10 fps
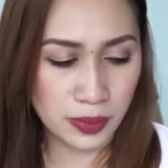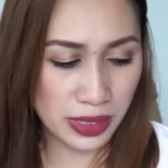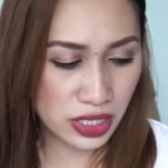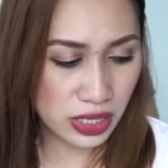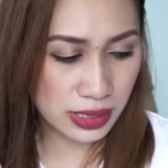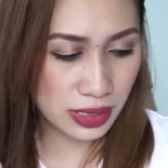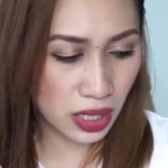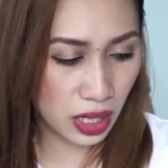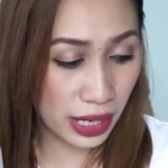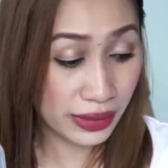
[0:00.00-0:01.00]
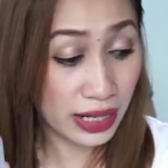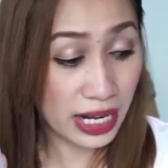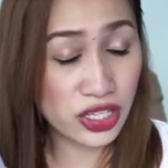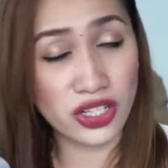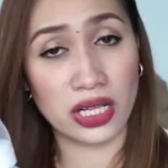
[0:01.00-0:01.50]
But I just, the
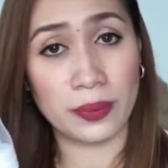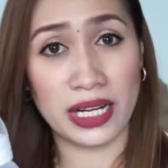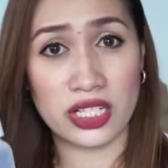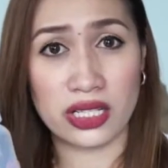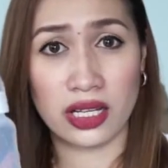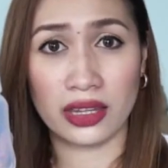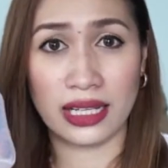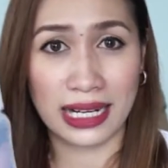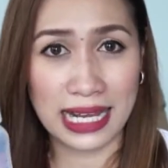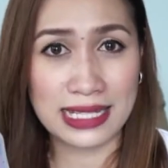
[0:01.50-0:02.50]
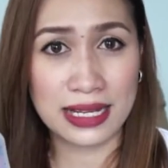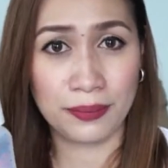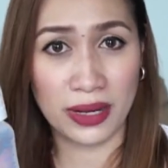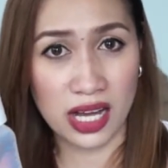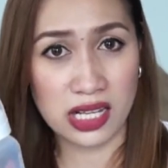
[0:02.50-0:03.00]
natural, but I just got that Classic
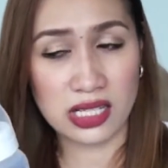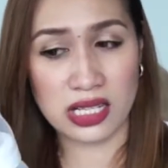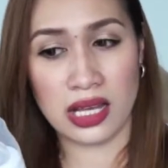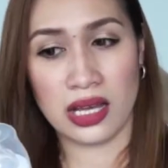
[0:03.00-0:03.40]
Plus.